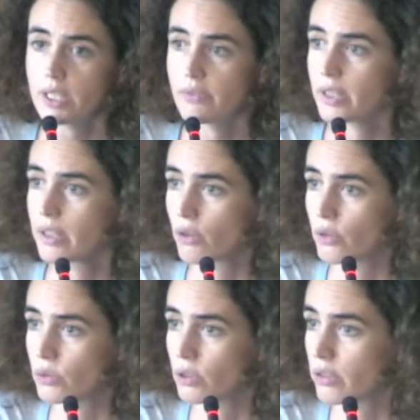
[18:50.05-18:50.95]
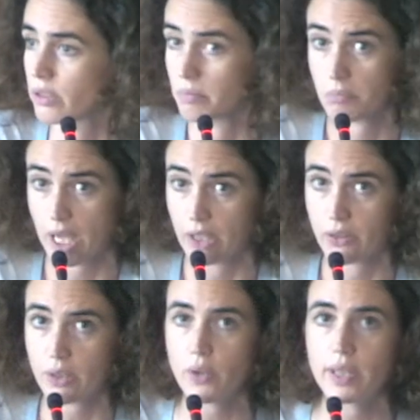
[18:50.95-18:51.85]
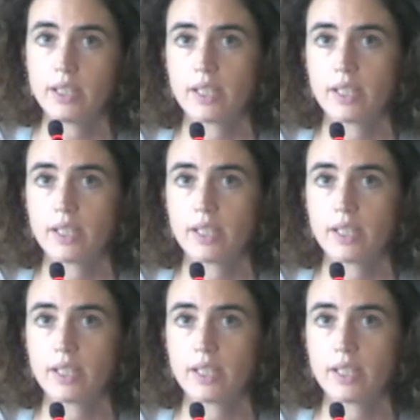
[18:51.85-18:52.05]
even though you don't agree with it.